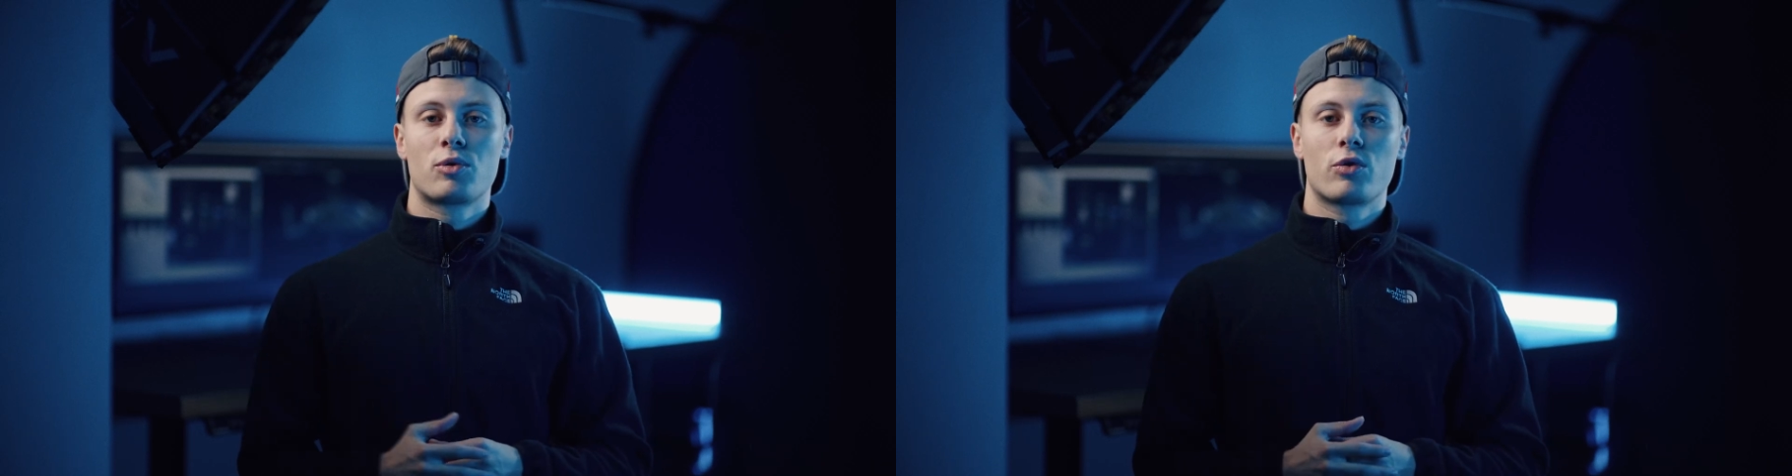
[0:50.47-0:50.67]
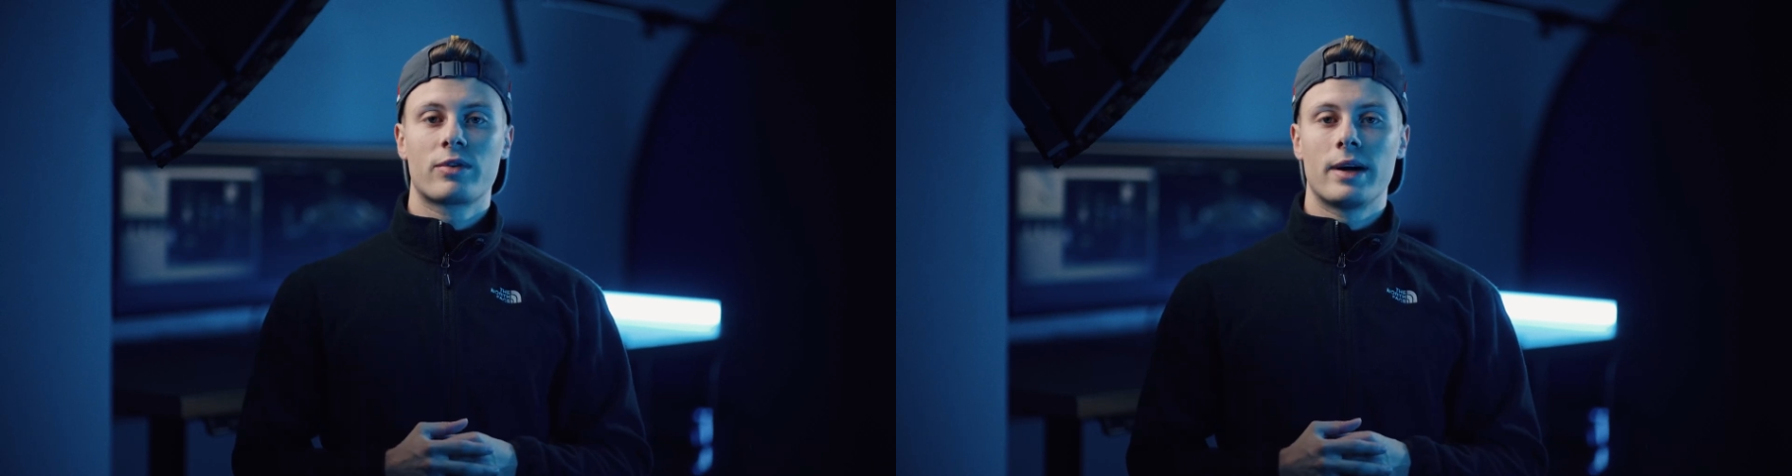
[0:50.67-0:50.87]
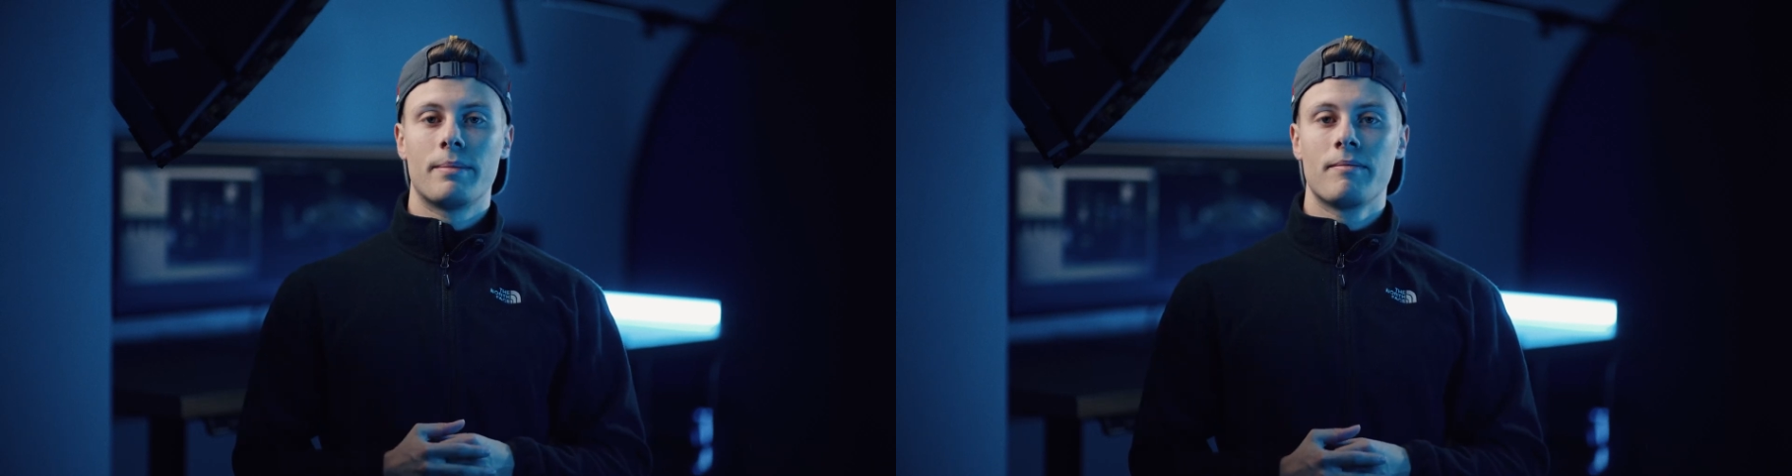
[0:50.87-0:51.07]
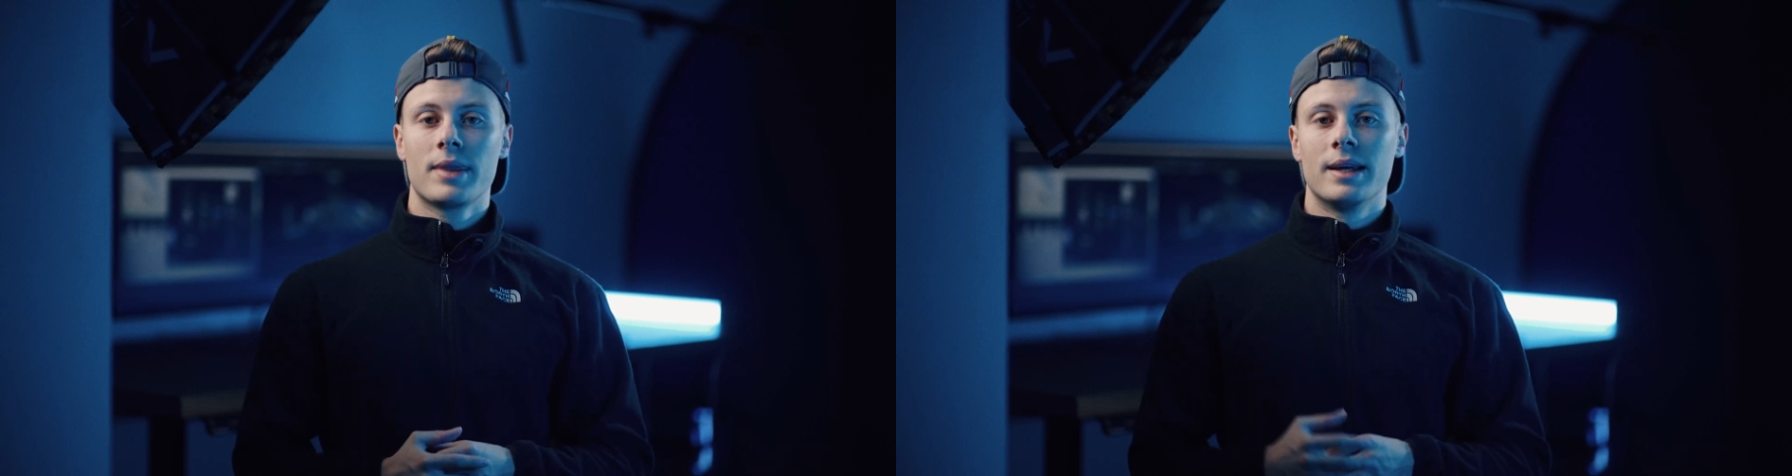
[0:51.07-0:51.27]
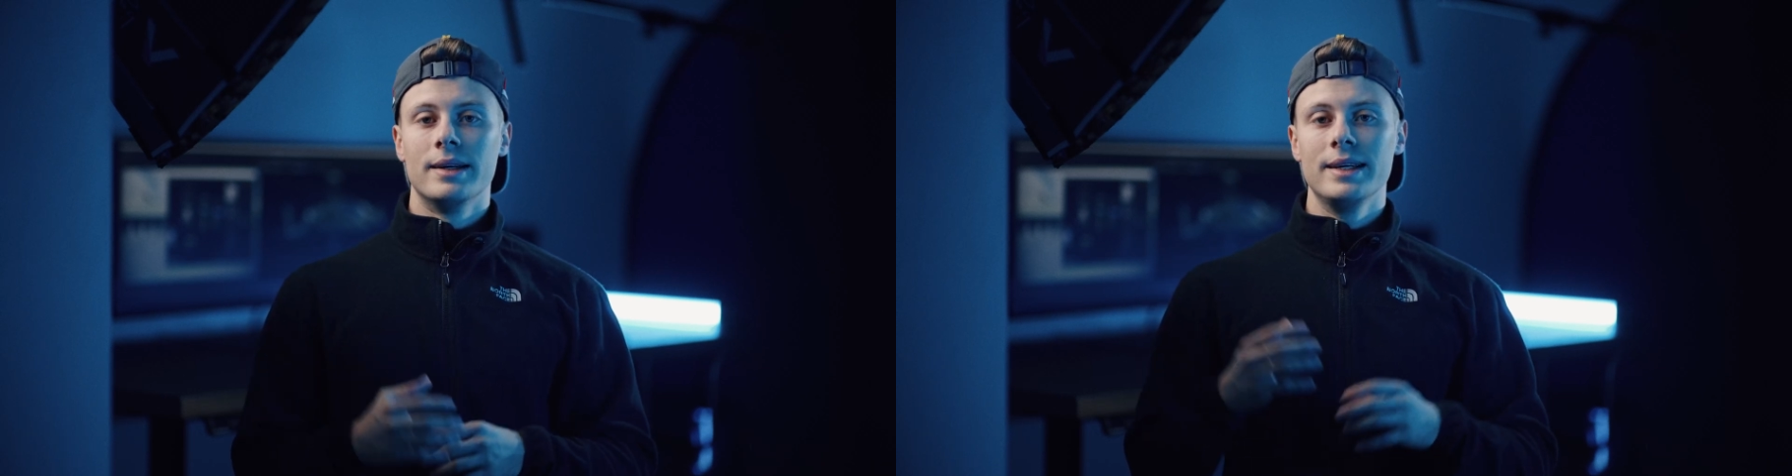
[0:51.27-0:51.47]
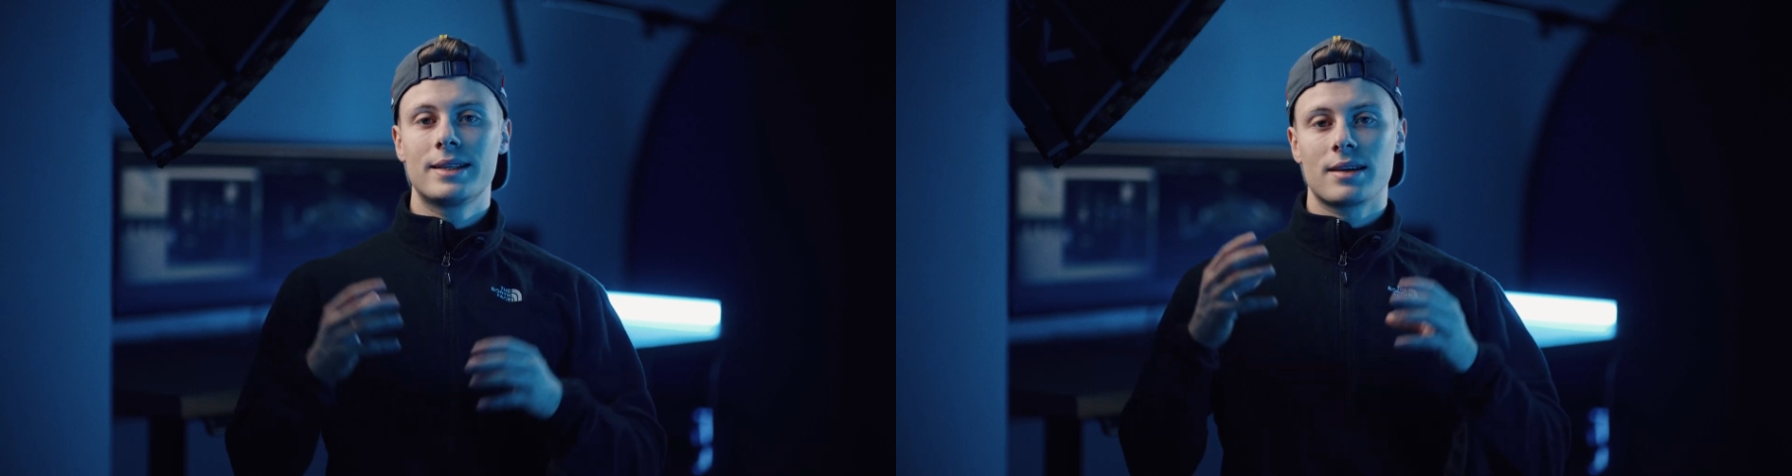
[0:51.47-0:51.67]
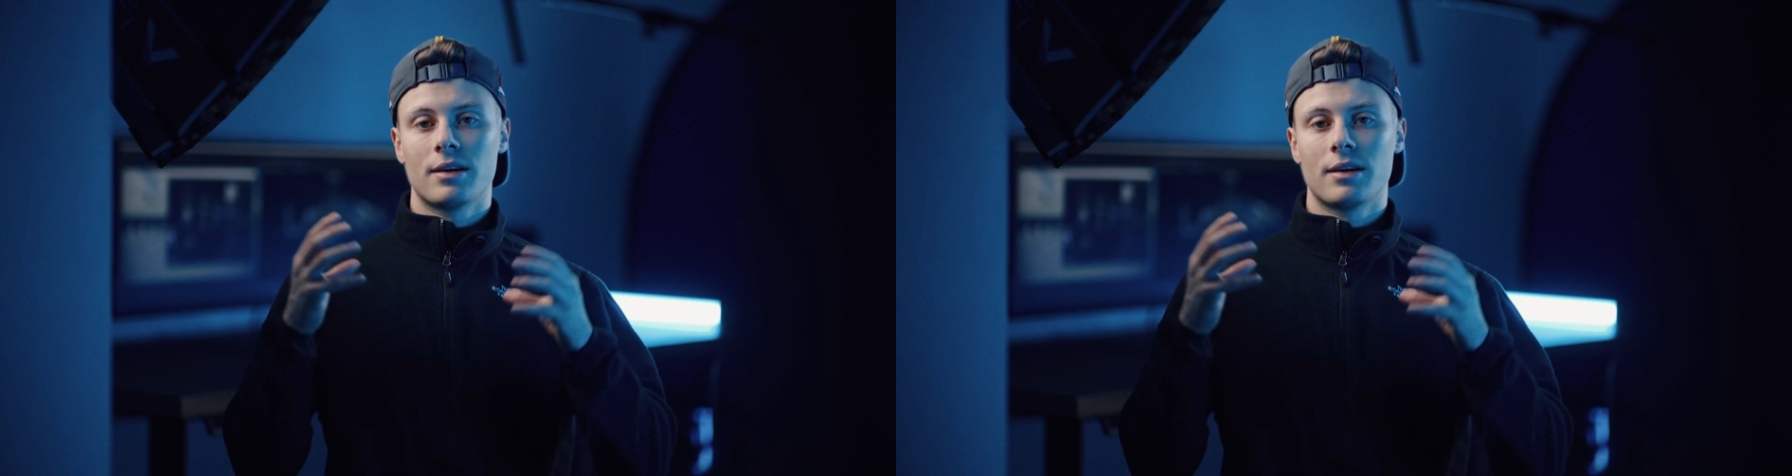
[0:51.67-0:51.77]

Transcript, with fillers: program needs